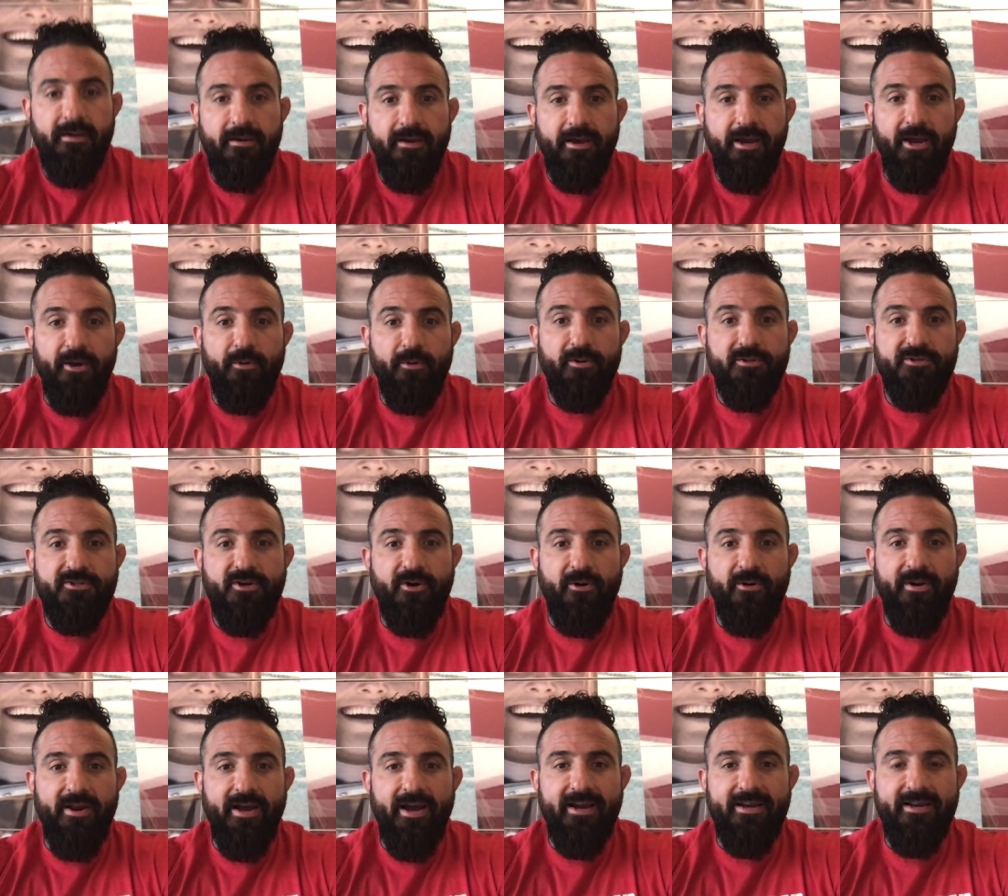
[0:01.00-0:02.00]
Hey, what's
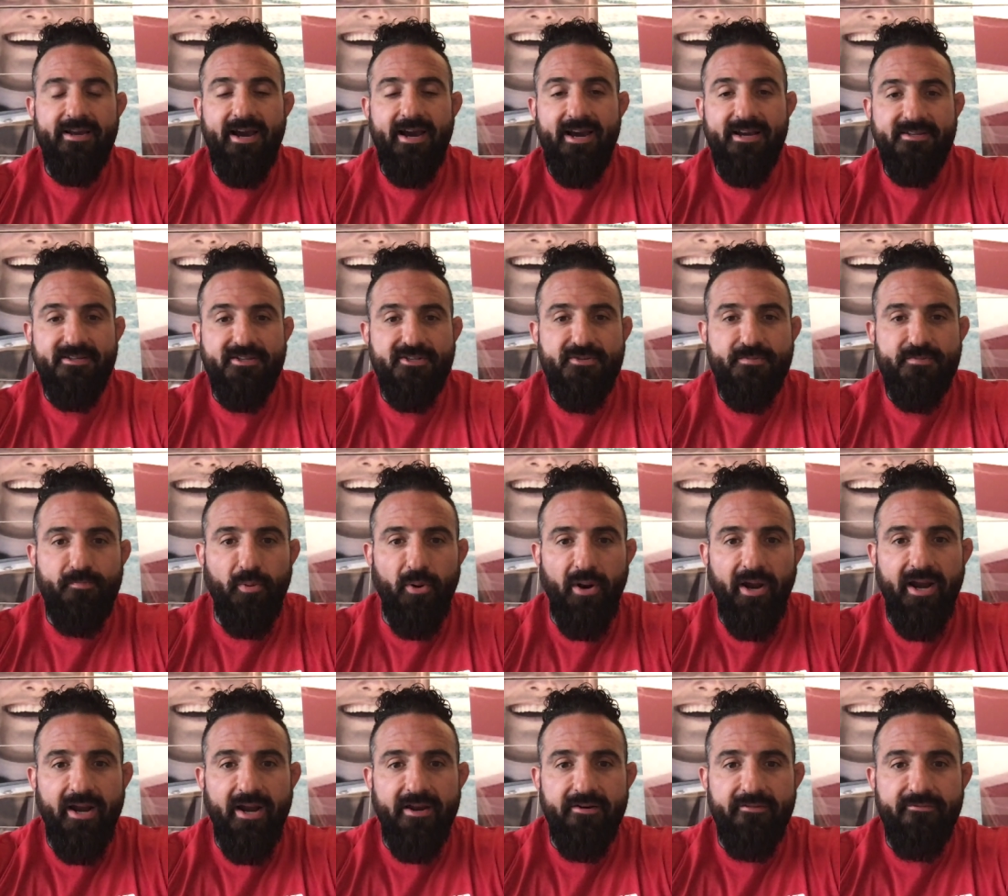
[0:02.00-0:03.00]
going on, guys? It's
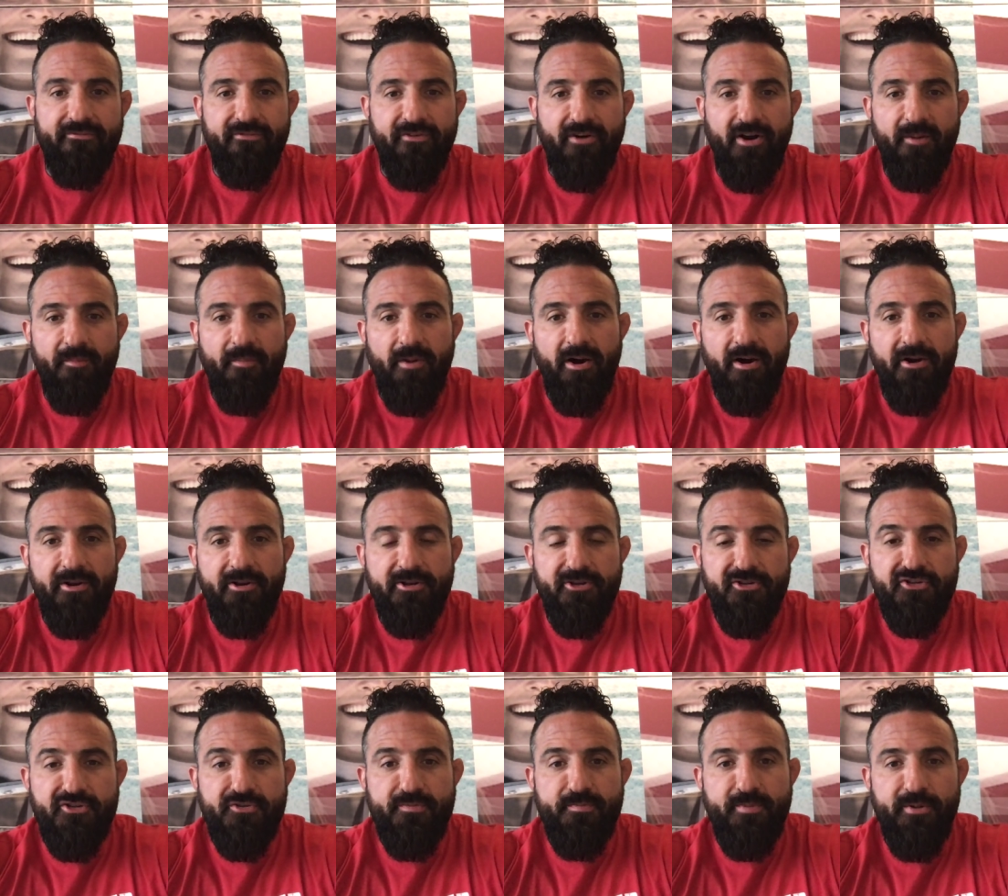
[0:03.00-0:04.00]
Brandon from
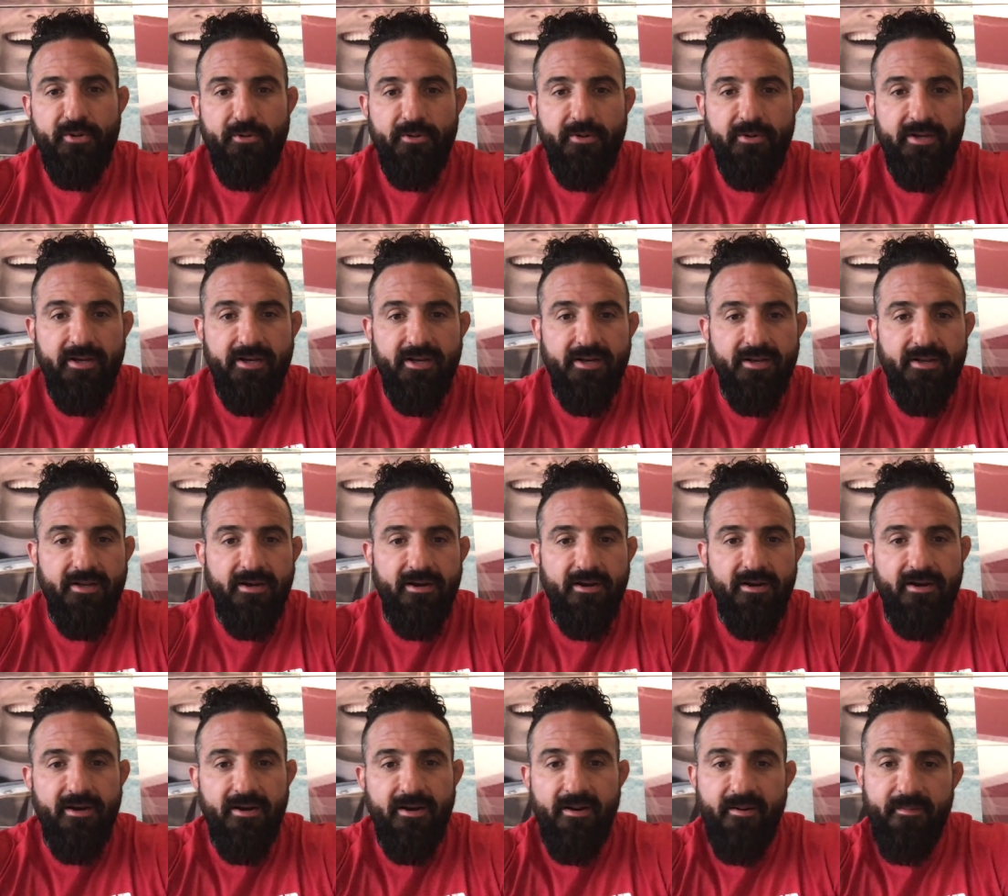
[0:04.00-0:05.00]
Undisputed.
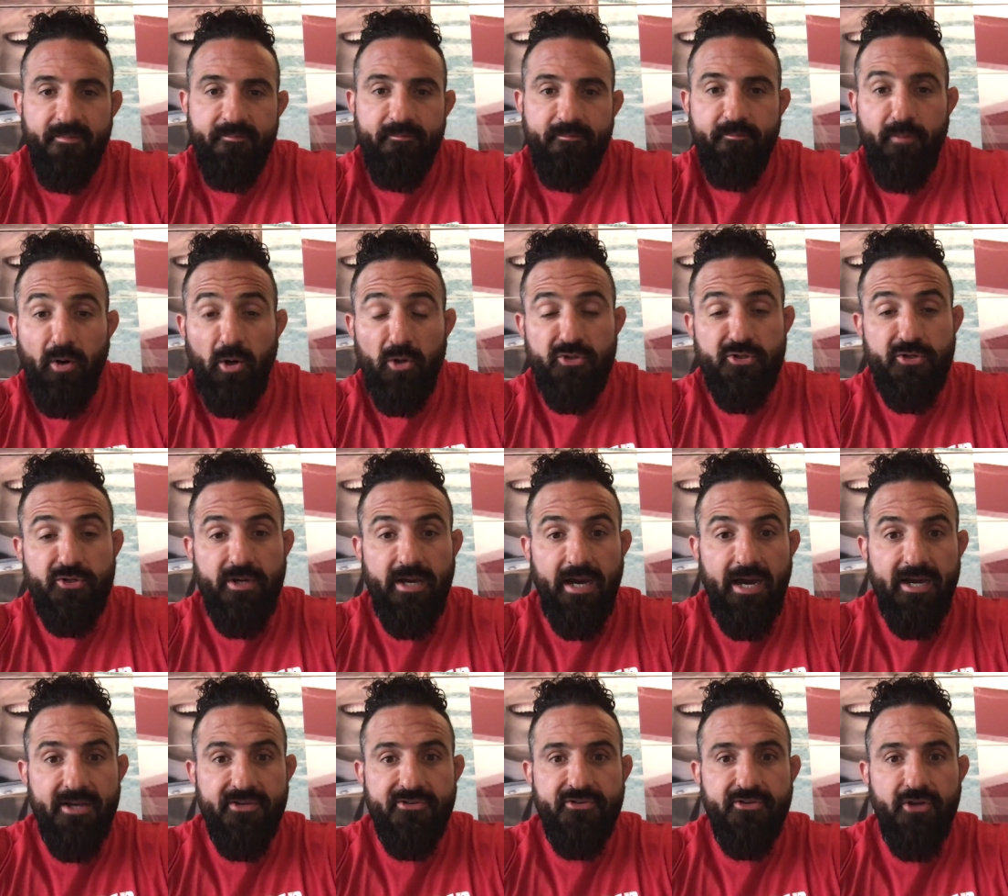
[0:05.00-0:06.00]
Most of you
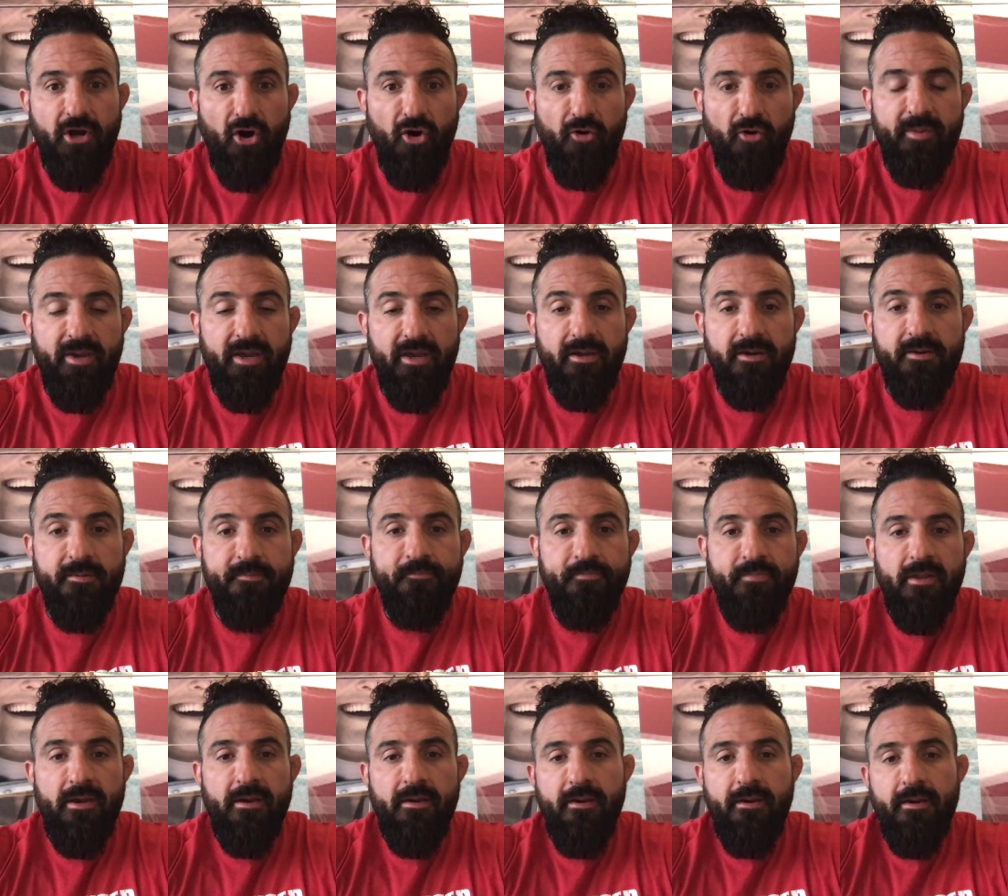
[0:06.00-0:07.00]
guys know me.
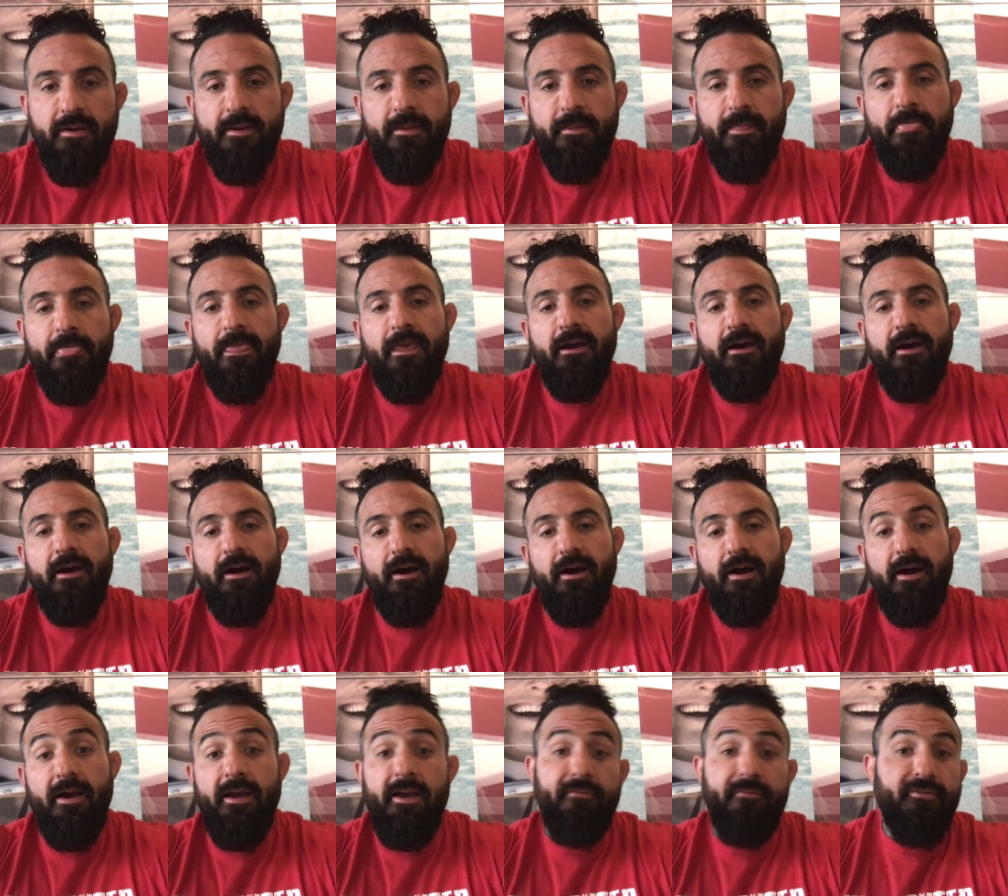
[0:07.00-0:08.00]

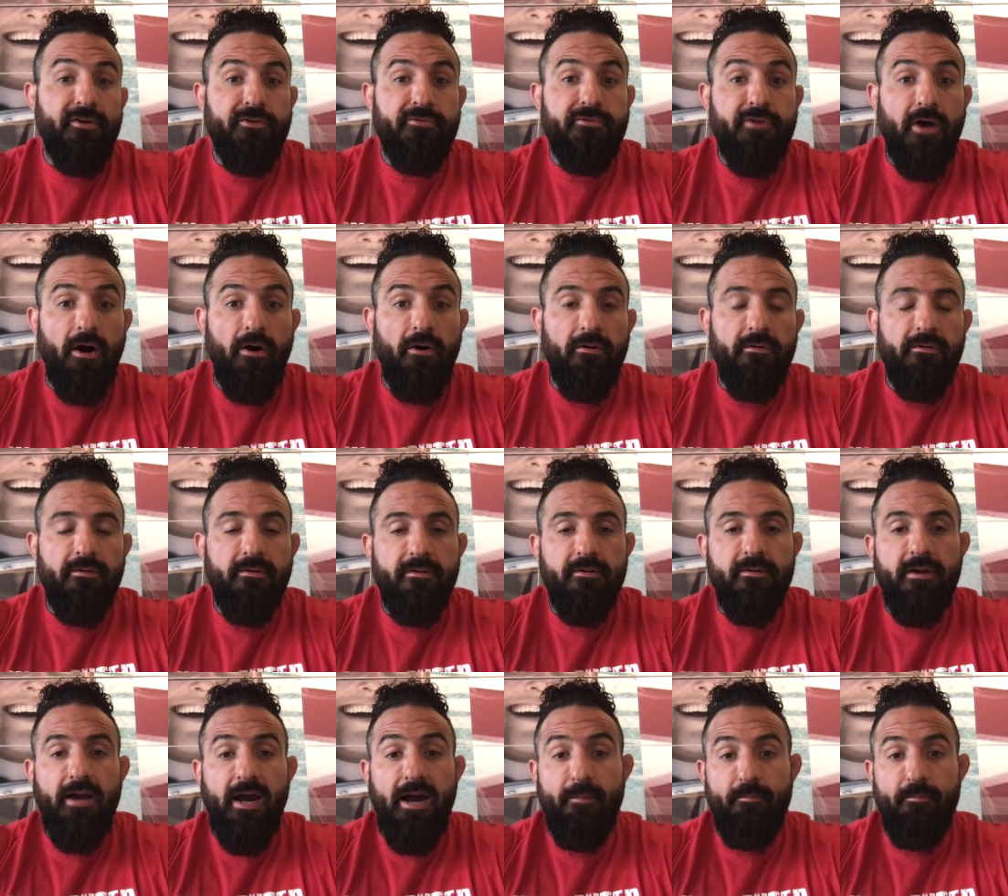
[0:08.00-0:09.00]
If you don't,
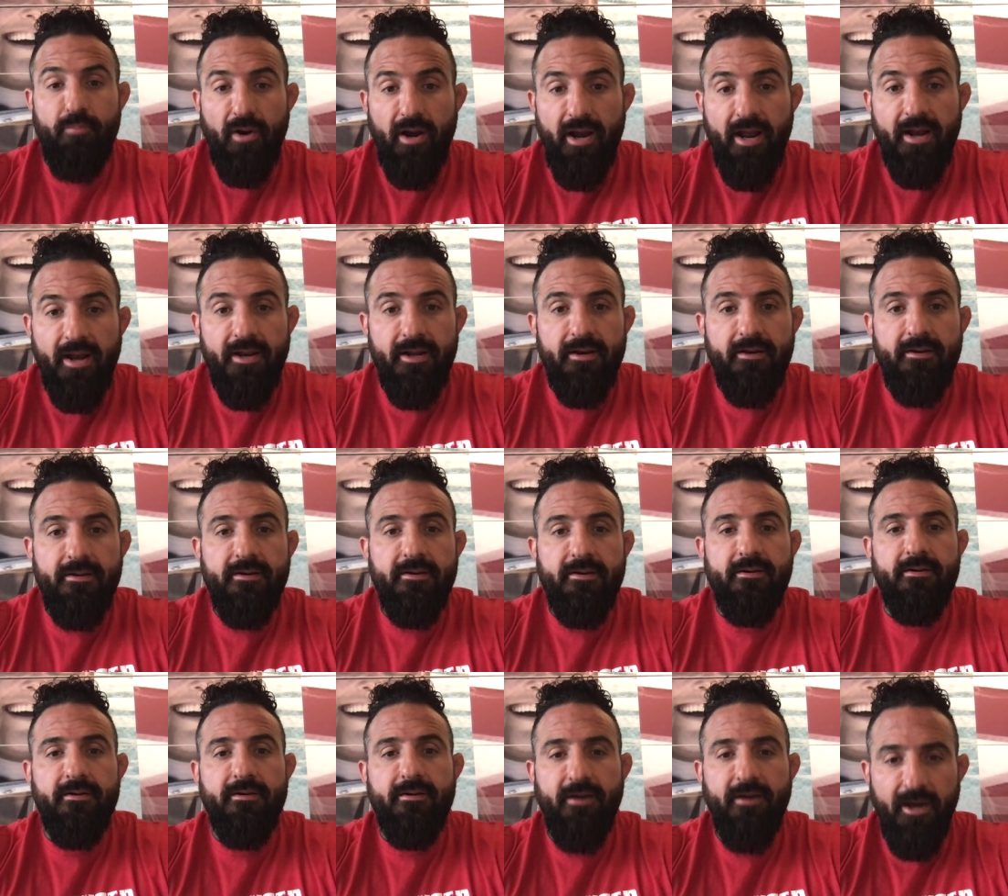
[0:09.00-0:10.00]
I'm Brandon.
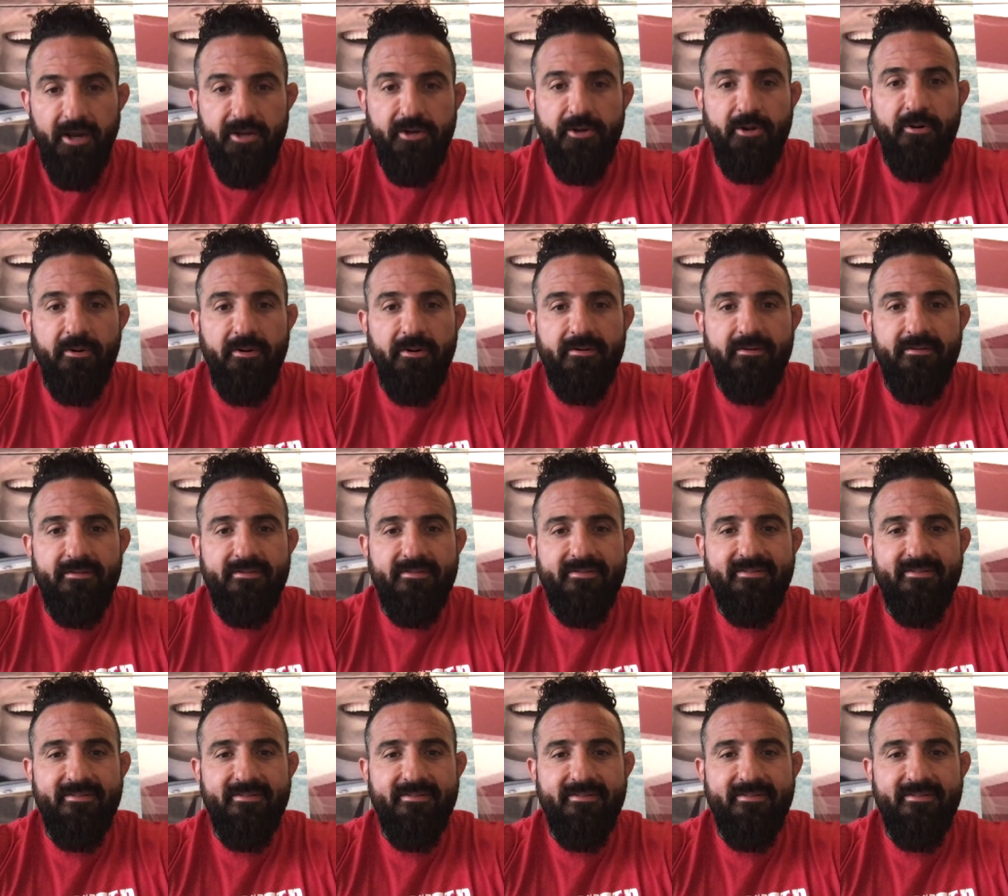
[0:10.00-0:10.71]
How you doing?